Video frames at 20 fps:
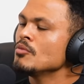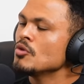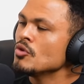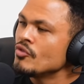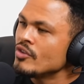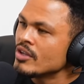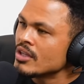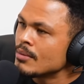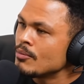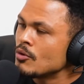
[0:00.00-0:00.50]
oh,
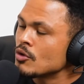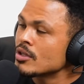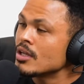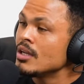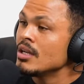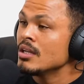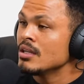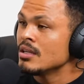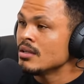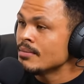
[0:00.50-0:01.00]
moving oh. about a
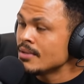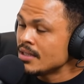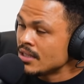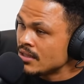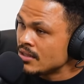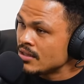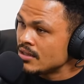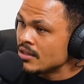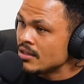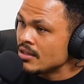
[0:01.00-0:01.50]
little bit.
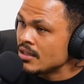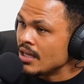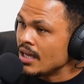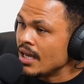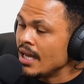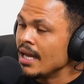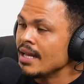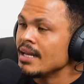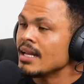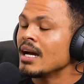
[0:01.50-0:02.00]
Oh,
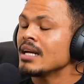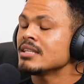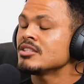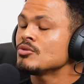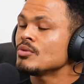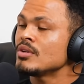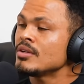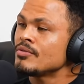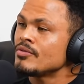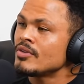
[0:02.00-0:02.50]
and easy. I
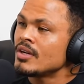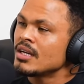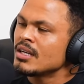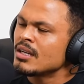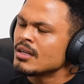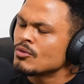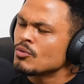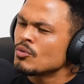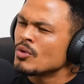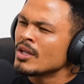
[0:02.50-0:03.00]
just want to find
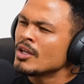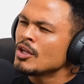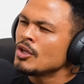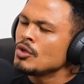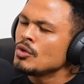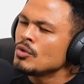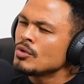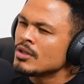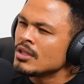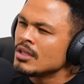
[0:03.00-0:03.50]
out, what do
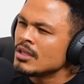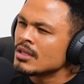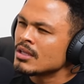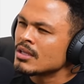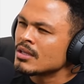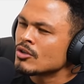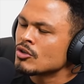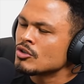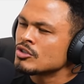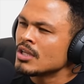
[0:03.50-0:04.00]
you think?
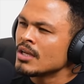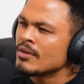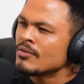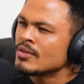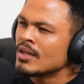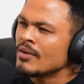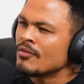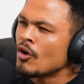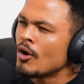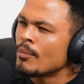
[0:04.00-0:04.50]
Because they've,
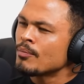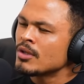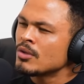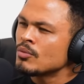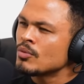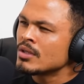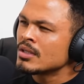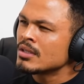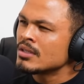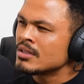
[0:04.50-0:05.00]
they've opted
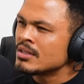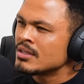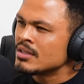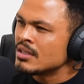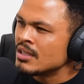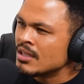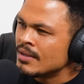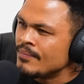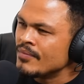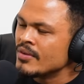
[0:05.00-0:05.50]
with
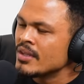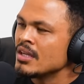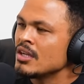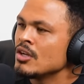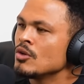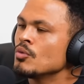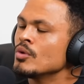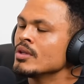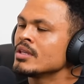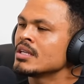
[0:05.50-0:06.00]
um,
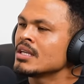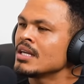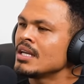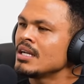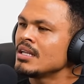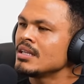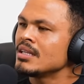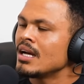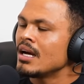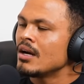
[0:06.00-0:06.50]
with
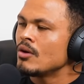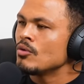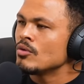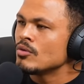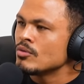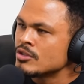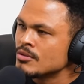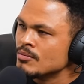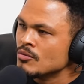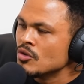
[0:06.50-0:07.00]
Kriel now,
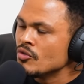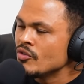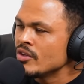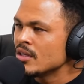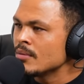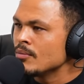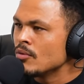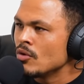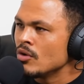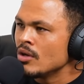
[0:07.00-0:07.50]
who's moving
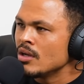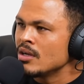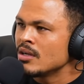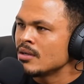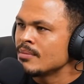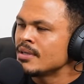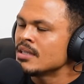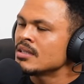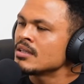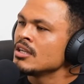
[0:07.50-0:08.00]
the ball a
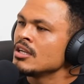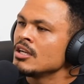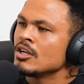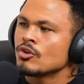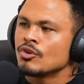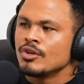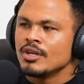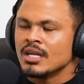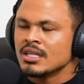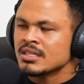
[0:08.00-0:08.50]
little bit.
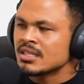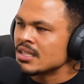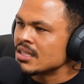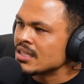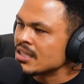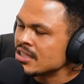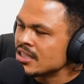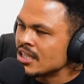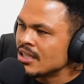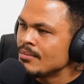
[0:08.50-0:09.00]
Cornel's got
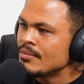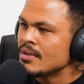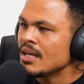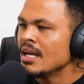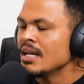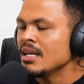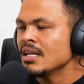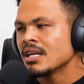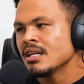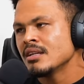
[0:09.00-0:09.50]
the same,
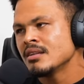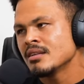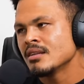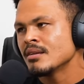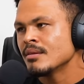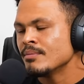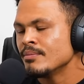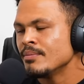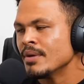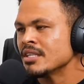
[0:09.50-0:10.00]
and he can
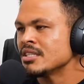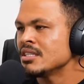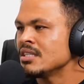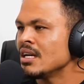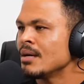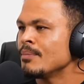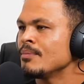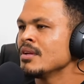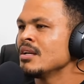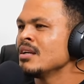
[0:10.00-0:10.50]
bash it
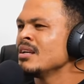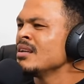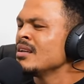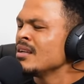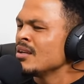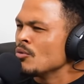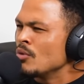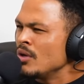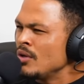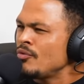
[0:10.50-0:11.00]
up.
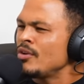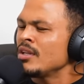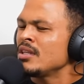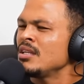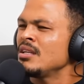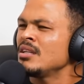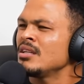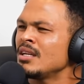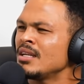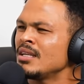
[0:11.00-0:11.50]
Will he fit
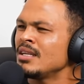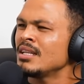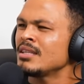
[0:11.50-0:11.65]
in in